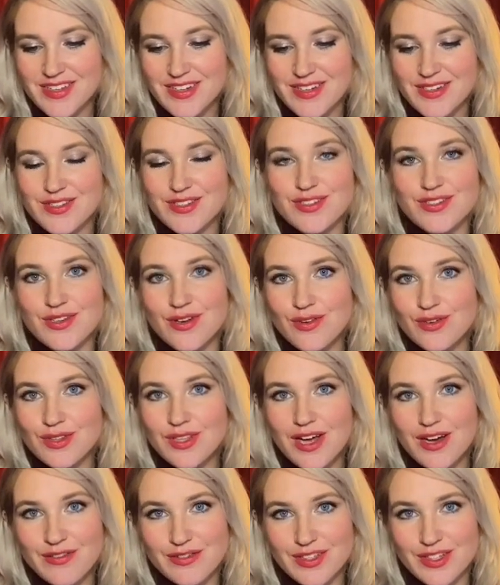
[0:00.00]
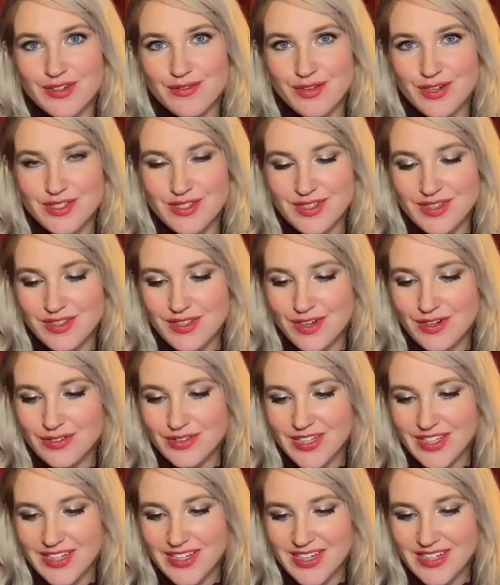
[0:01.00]
so lovely was the
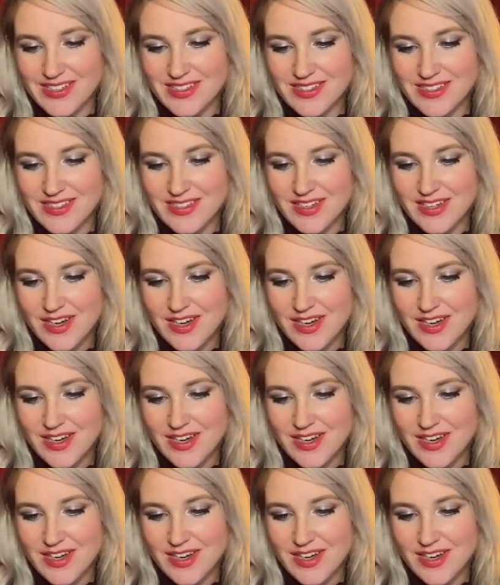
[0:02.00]
loneliness